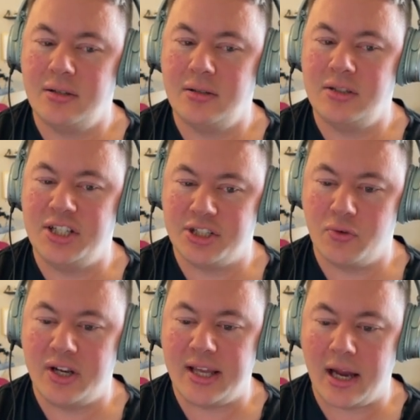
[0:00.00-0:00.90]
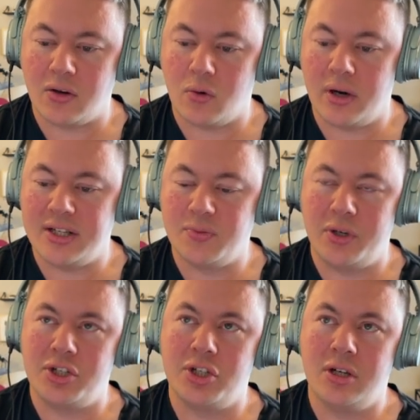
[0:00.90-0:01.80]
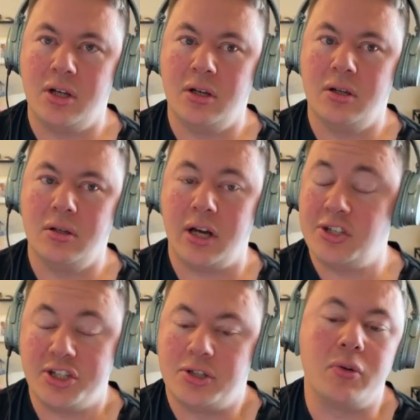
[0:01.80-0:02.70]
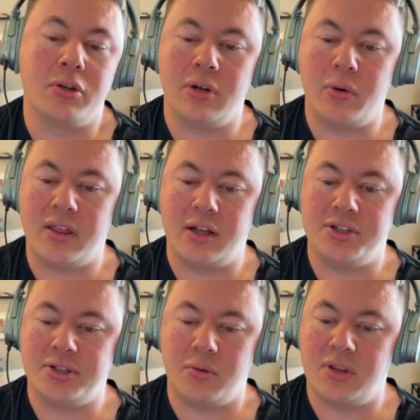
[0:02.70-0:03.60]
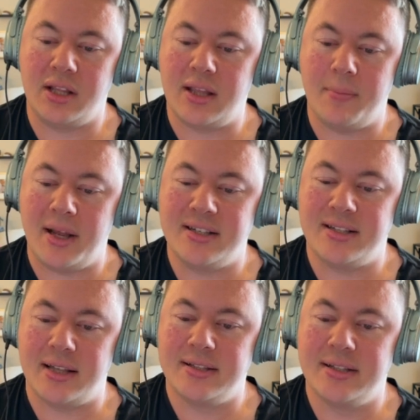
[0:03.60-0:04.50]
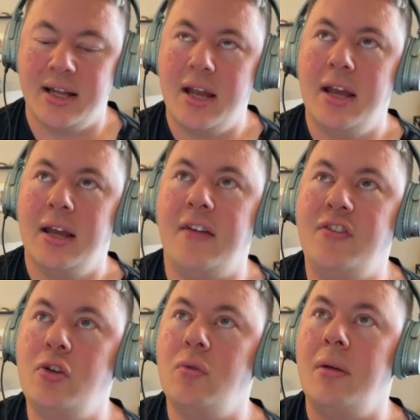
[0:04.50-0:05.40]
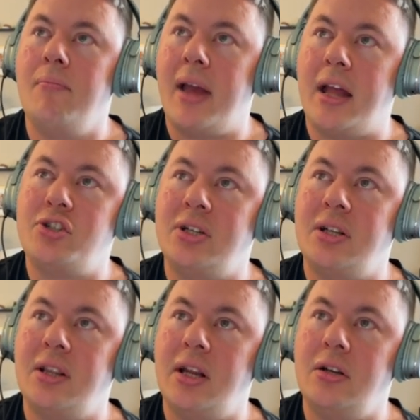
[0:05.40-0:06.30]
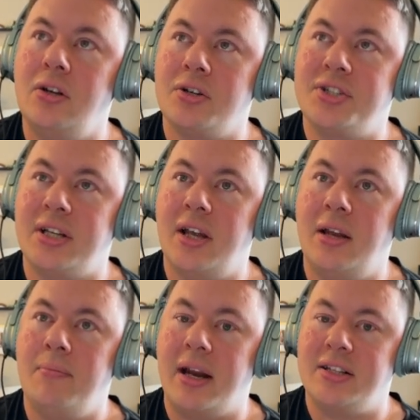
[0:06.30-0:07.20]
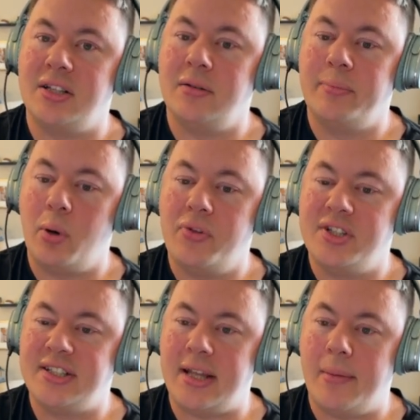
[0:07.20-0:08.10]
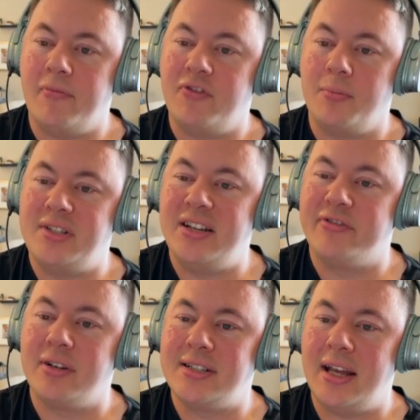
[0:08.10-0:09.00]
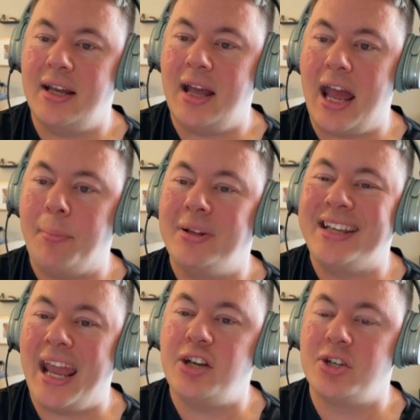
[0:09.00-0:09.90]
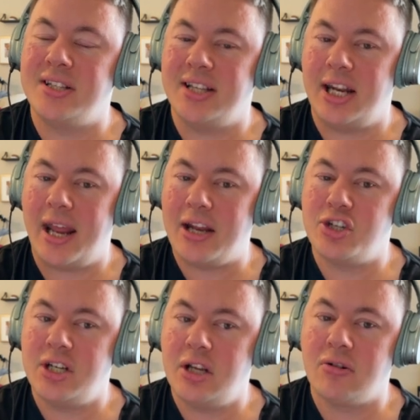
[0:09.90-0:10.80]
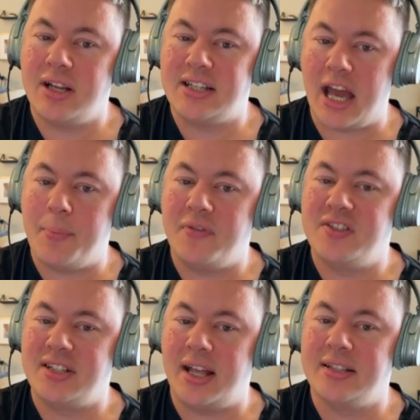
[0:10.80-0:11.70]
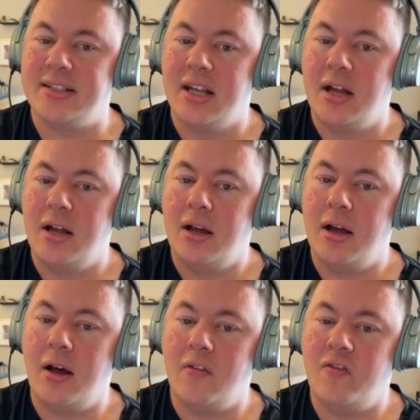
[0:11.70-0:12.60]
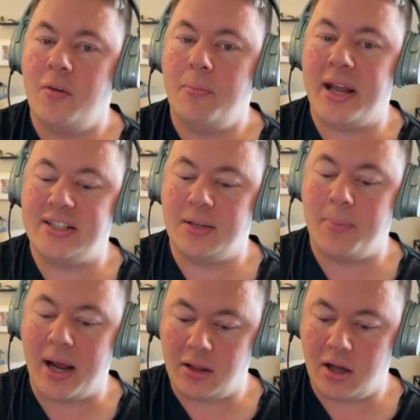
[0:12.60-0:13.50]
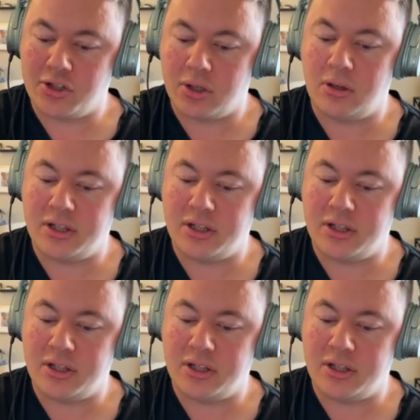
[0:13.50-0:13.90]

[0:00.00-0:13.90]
discrete categories, which I just don't agree with. I just don't think that makes sense. If you imagine that nursing and medicine both stem from different applications in an engineering type of sense of basic biological and